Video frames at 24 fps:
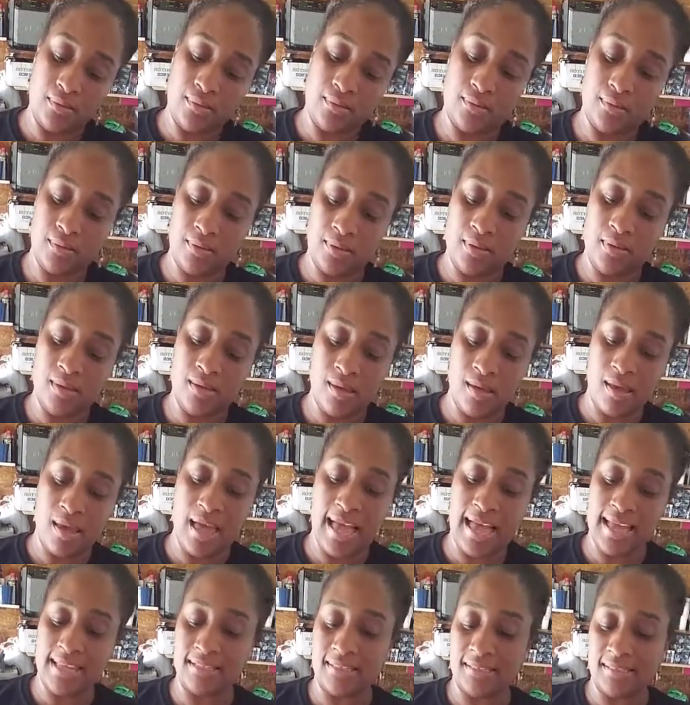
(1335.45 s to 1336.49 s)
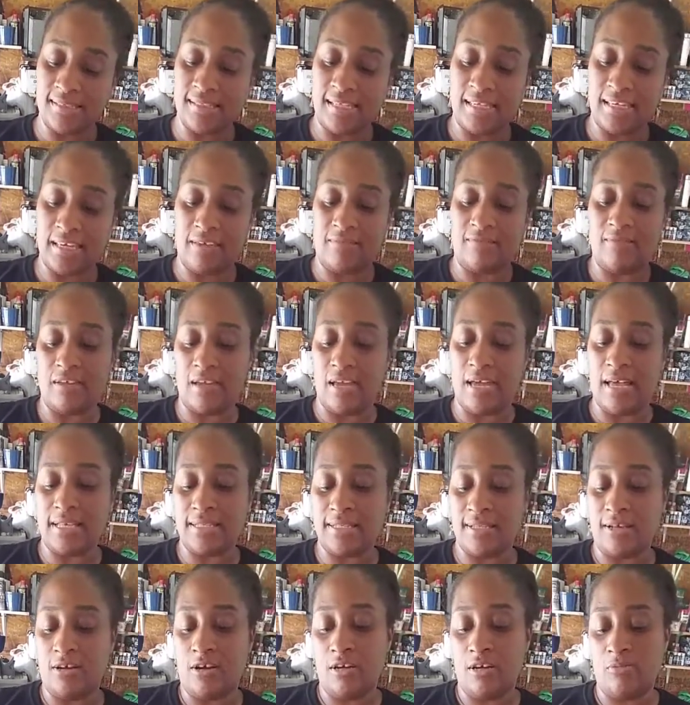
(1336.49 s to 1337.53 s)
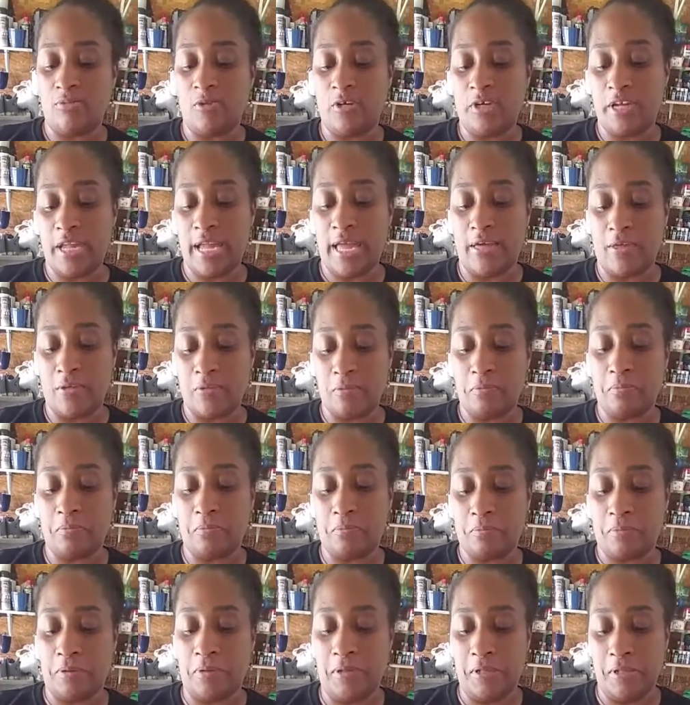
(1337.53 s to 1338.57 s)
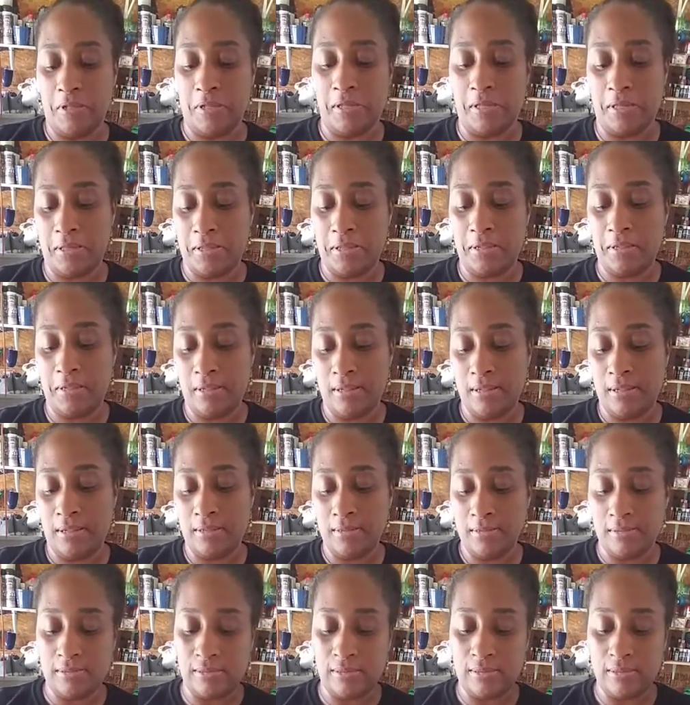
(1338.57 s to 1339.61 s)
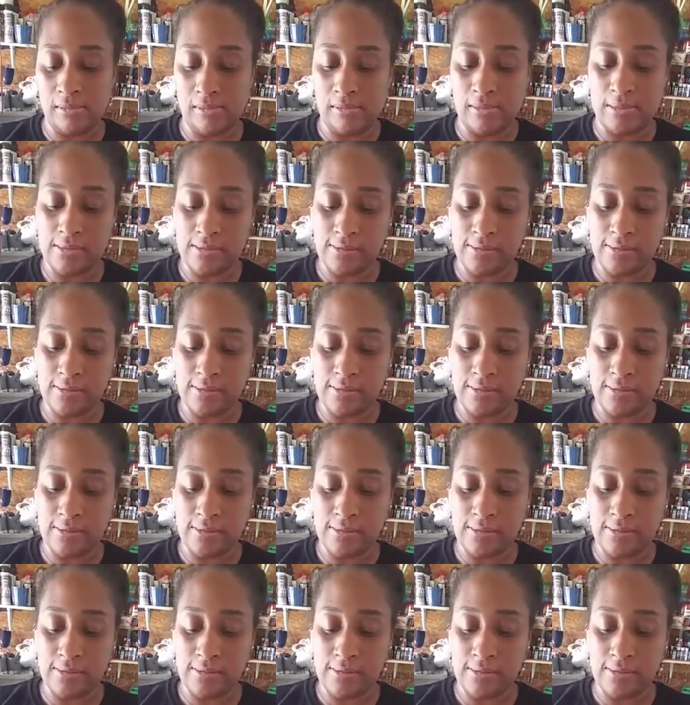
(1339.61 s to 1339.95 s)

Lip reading: I've seen people use electric sanders, and